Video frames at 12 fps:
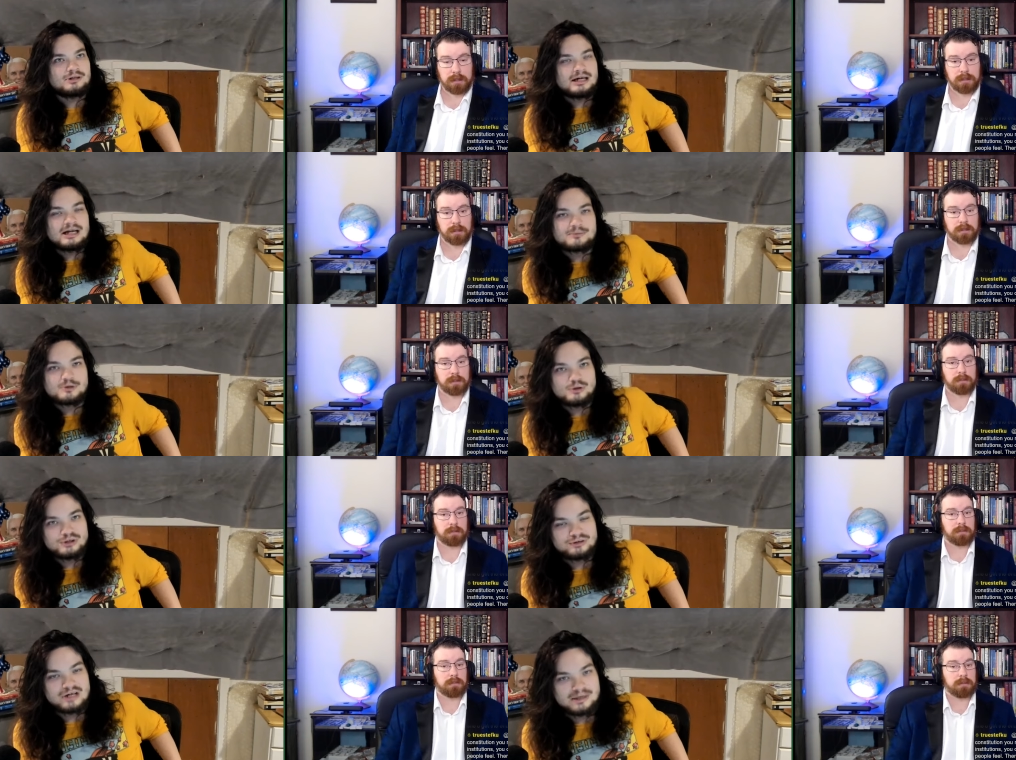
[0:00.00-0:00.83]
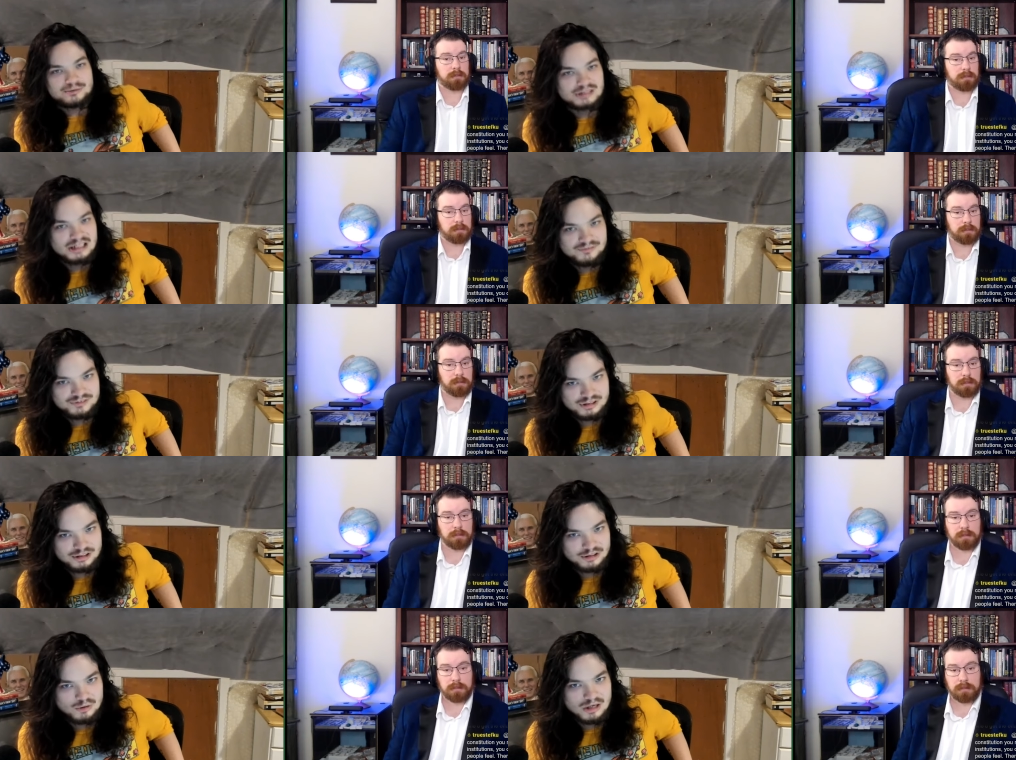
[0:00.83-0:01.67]
Speaker 1: and i'm going around i was
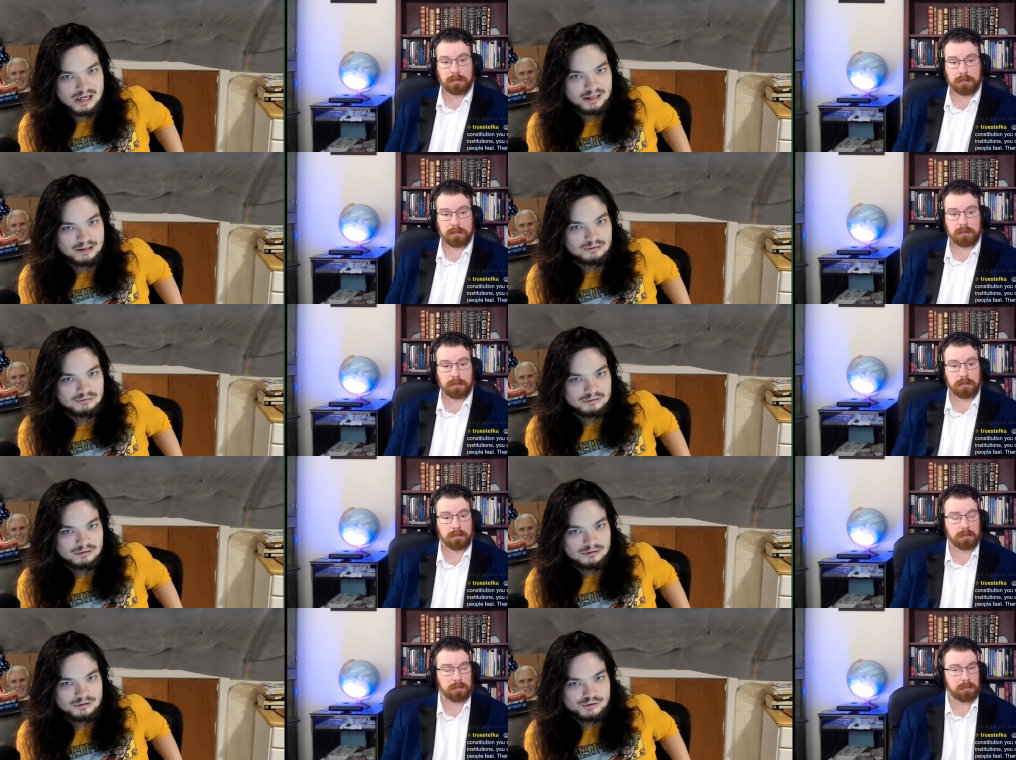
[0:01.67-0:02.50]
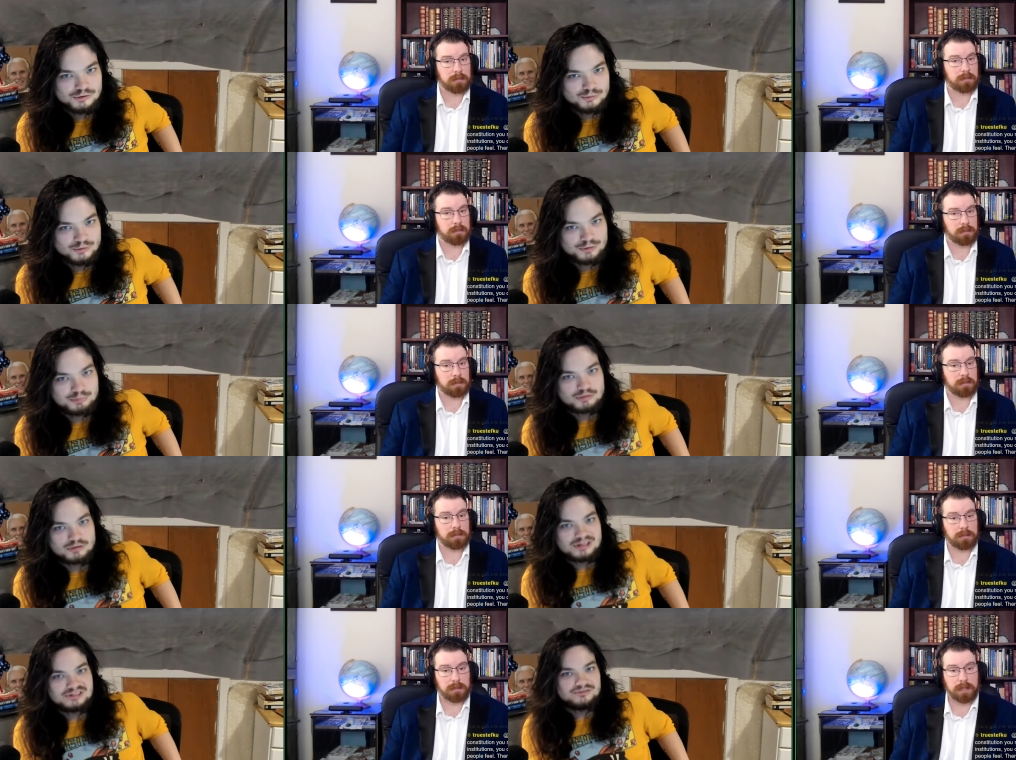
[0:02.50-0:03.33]
canvassing in ohio with
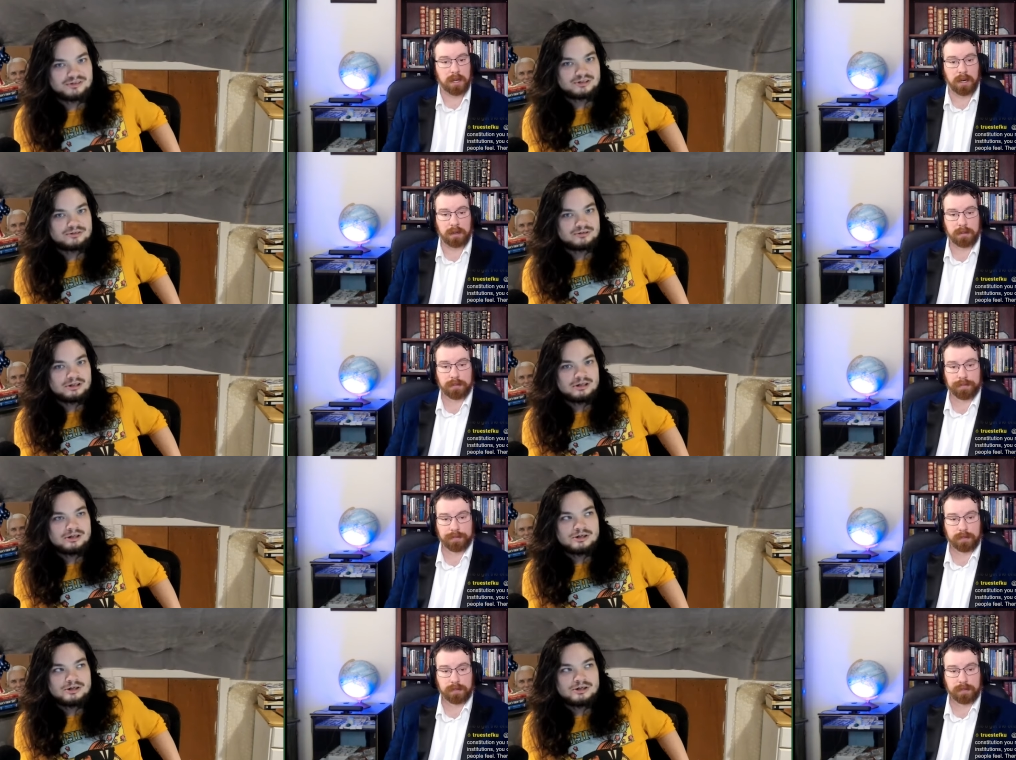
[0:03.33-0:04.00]
progressive victory yeah.